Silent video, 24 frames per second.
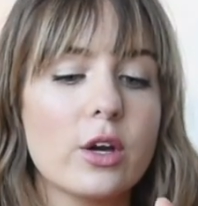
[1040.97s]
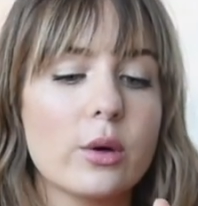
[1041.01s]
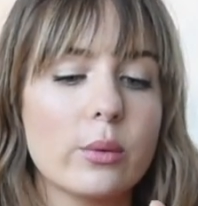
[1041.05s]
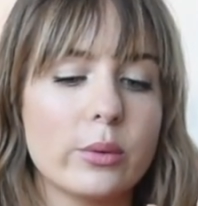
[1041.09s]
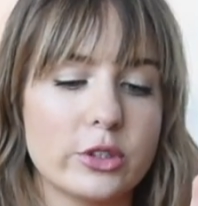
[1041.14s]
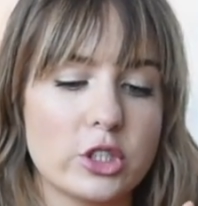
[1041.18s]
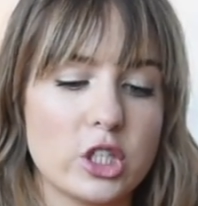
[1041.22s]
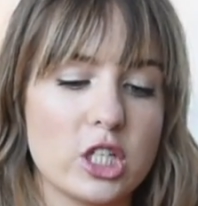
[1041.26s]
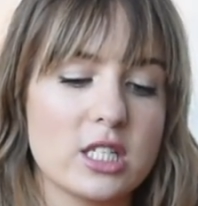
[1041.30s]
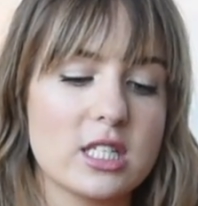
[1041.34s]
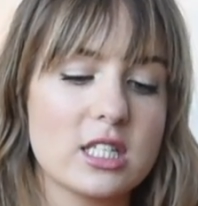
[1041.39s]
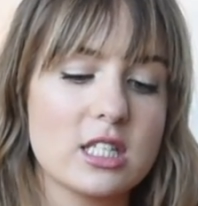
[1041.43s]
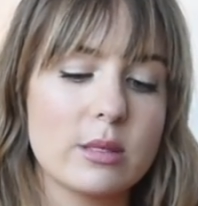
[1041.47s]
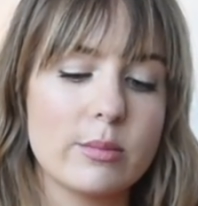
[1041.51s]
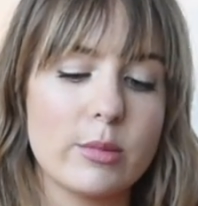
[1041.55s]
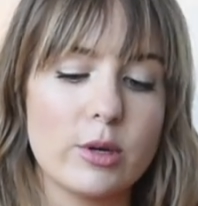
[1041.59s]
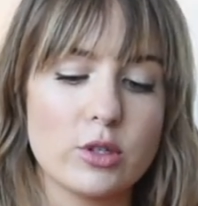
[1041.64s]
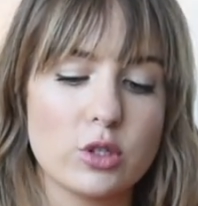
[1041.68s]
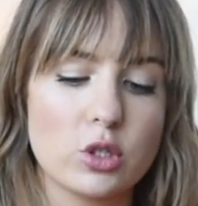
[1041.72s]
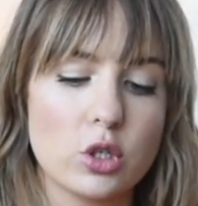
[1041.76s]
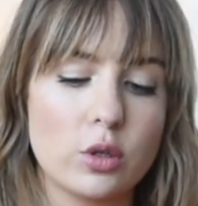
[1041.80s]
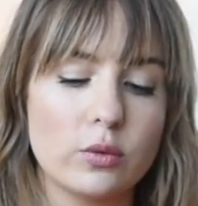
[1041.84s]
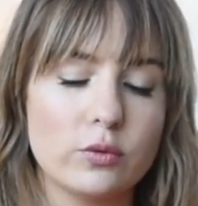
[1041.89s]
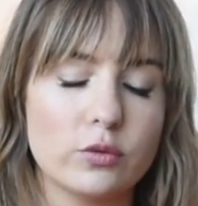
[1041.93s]
which isn't the
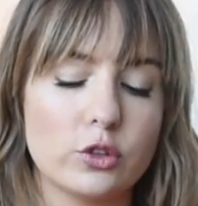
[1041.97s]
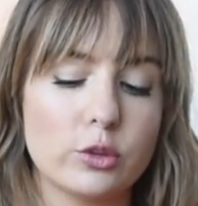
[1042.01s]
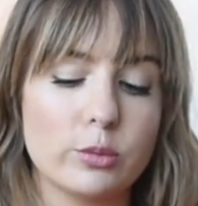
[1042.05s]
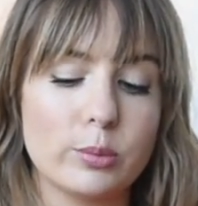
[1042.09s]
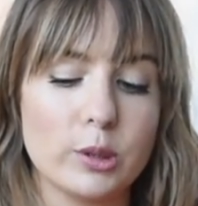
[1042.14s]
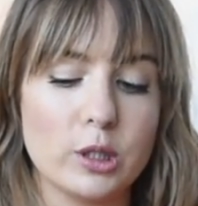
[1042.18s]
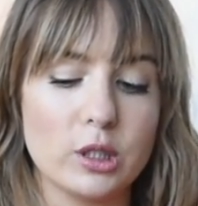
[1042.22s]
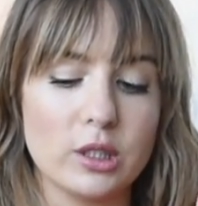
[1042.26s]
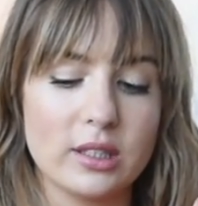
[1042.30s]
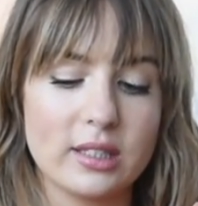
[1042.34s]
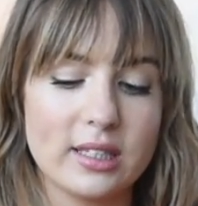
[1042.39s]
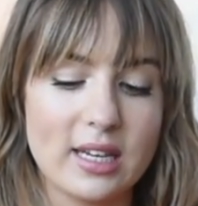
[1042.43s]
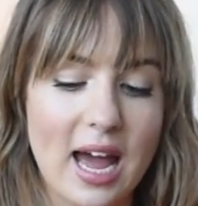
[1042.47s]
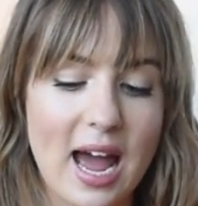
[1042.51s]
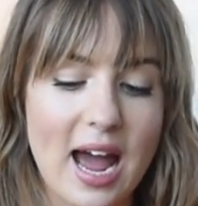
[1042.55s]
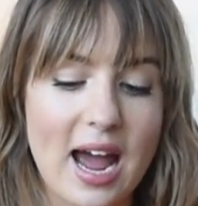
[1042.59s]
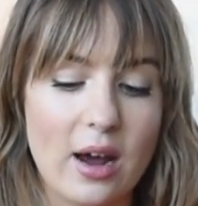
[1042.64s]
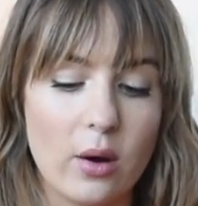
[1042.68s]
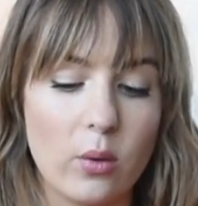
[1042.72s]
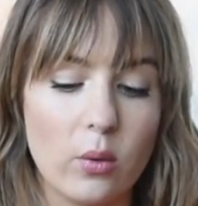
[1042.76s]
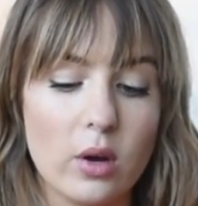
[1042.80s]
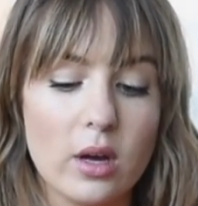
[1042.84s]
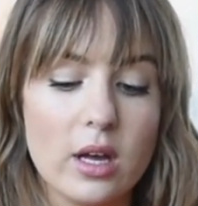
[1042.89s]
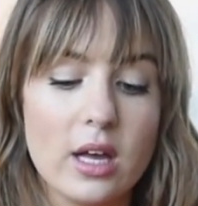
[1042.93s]
most comfortable.
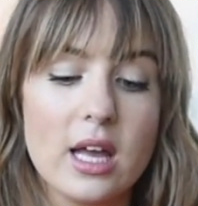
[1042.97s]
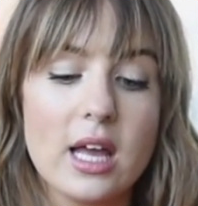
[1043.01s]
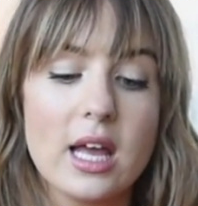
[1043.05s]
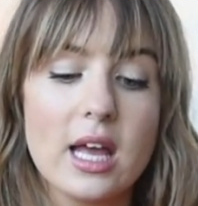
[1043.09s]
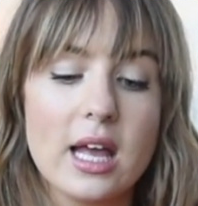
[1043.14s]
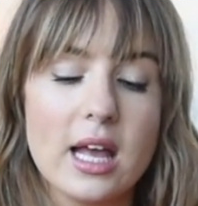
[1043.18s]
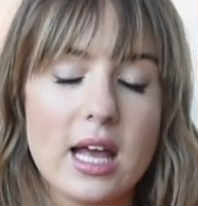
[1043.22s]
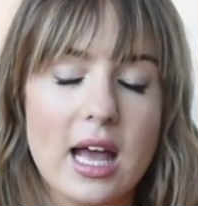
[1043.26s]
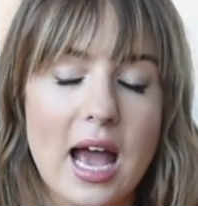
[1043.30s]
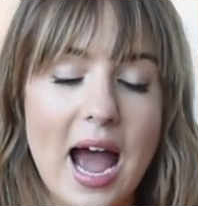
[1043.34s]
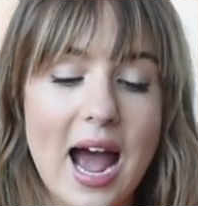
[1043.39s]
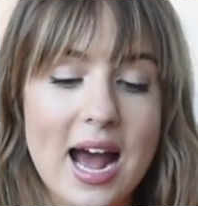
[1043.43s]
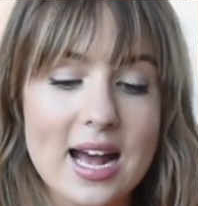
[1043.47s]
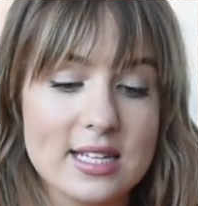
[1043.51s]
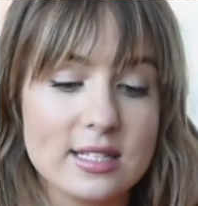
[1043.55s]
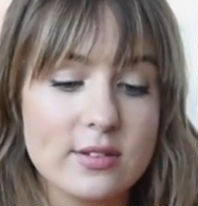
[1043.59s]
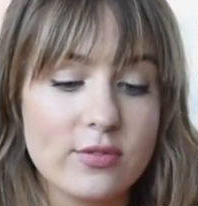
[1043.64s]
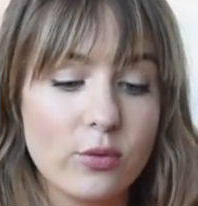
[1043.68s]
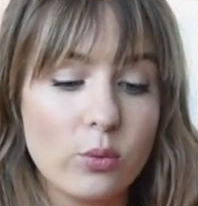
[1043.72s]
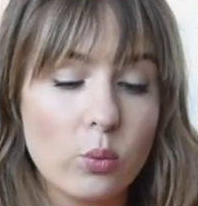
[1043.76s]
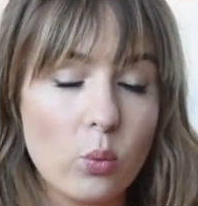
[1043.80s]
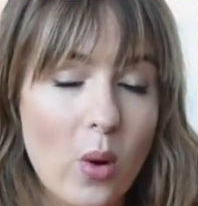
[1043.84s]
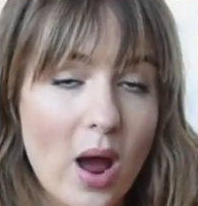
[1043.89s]
Now, as for